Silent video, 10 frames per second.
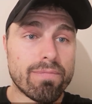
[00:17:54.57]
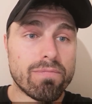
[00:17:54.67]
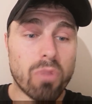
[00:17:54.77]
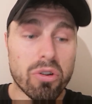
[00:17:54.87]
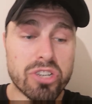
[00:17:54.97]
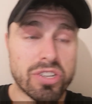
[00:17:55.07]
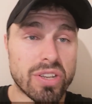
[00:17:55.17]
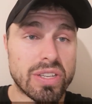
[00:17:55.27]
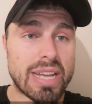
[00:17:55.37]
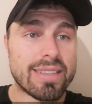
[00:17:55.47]
watching us
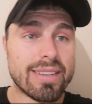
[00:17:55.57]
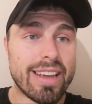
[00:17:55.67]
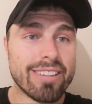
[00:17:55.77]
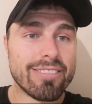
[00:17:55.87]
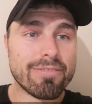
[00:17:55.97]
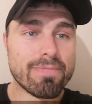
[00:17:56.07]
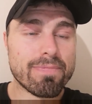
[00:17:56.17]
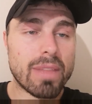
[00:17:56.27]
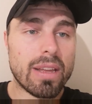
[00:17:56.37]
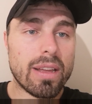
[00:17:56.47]
on Saturday,
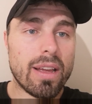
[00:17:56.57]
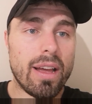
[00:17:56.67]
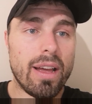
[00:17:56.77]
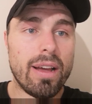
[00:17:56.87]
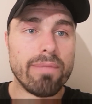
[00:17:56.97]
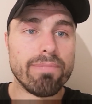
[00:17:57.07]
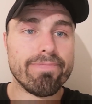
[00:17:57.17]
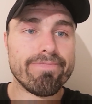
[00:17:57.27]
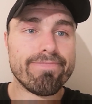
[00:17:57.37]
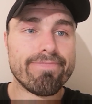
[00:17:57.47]

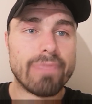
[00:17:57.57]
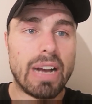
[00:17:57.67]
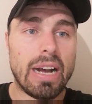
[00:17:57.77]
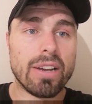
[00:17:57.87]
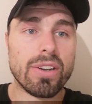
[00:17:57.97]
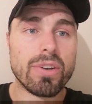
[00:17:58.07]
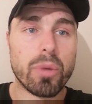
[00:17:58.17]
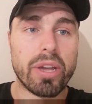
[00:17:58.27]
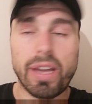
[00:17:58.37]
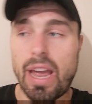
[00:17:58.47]
and
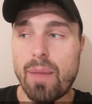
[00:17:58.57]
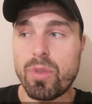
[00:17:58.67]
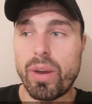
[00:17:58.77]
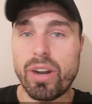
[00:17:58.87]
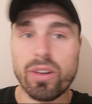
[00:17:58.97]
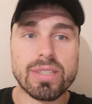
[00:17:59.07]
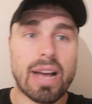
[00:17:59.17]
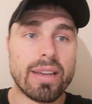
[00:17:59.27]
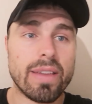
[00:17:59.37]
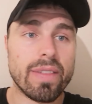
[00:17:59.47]
we can get him the win on
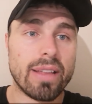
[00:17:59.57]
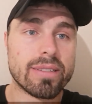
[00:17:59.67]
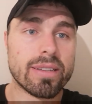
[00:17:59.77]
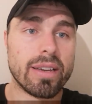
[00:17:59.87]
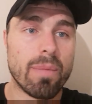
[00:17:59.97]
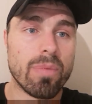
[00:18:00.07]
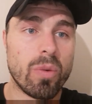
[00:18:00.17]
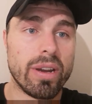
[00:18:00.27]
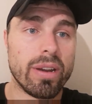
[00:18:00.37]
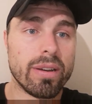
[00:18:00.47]
Saturday, and the lads can get him the
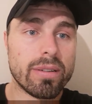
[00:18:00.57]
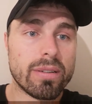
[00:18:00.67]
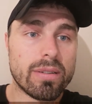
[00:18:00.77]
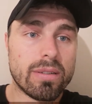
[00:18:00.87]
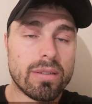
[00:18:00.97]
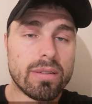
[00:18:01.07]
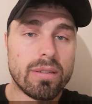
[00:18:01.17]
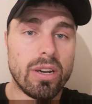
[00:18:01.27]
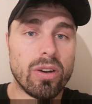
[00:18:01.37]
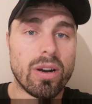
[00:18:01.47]
win, and
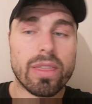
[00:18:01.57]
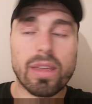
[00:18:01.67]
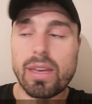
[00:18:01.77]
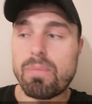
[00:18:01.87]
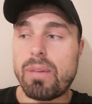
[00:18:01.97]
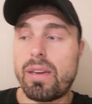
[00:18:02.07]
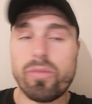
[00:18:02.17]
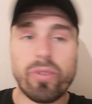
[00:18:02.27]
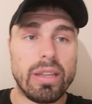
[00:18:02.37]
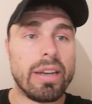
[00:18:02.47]
you I think it'd be
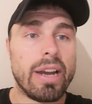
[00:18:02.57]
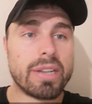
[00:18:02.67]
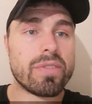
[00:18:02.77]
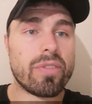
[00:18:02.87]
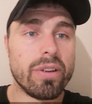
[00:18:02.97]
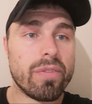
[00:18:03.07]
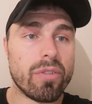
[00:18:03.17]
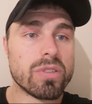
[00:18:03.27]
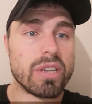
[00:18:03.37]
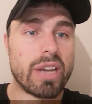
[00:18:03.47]
really nice for
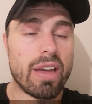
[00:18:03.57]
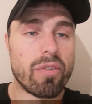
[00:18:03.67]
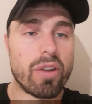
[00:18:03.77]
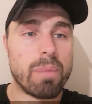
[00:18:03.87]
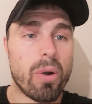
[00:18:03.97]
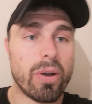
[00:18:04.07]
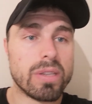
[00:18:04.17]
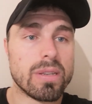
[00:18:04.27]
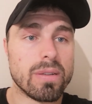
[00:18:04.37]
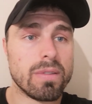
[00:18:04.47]
us to get a 3
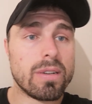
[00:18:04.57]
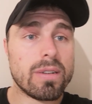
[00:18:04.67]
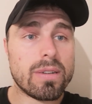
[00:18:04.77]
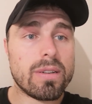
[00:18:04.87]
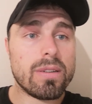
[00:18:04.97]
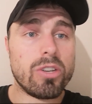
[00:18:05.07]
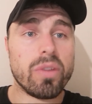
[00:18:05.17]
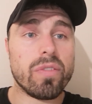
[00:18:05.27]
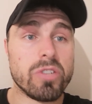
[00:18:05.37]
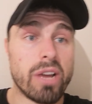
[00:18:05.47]
points and do
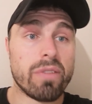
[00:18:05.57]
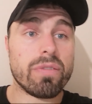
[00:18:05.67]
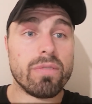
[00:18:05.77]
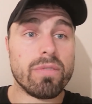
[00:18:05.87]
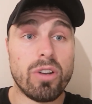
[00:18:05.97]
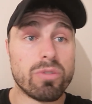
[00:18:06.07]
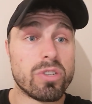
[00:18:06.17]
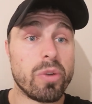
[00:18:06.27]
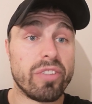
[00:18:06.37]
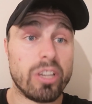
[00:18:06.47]
it for Jeff, and also
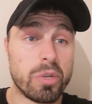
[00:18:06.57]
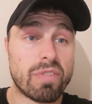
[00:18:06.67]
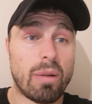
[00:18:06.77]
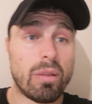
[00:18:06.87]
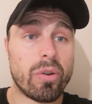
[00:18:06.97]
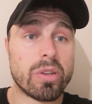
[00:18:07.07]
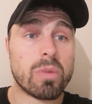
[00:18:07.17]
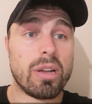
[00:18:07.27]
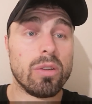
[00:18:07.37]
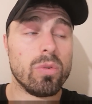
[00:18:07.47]
do it for Lewis Fowler as
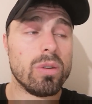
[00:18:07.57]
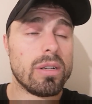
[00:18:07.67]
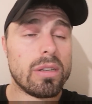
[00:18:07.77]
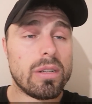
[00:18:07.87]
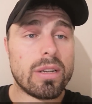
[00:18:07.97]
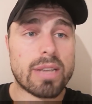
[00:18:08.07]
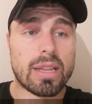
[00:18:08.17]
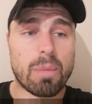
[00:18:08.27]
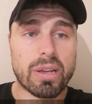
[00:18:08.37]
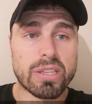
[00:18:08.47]
well, who
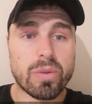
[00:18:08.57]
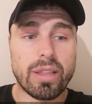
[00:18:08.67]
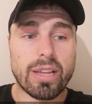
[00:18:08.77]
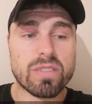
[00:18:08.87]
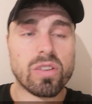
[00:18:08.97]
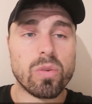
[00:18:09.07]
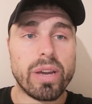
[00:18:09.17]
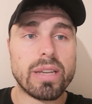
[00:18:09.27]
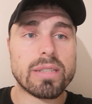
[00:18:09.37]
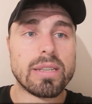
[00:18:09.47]
sadly passed away the last few
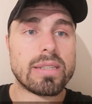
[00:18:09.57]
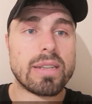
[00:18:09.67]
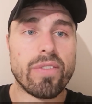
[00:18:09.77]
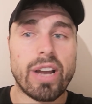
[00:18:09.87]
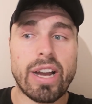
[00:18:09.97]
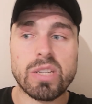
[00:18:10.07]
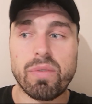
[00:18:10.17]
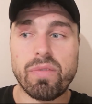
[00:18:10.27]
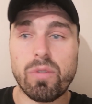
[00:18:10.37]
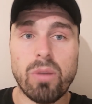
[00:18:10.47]
weeks. It's never nice
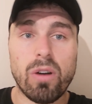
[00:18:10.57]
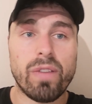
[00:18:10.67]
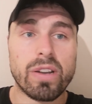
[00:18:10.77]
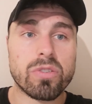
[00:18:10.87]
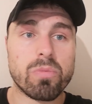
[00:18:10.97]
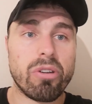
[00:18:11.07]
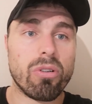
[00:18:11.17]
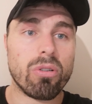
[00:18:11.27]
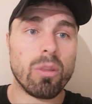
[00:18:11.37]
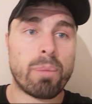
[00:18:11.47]
when football fans from your
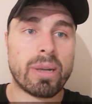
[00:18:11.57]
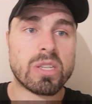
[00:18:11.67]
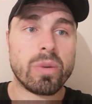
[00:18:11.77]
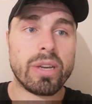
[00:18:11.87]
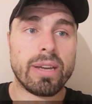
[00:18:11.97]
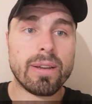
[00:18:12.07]
own club pass away,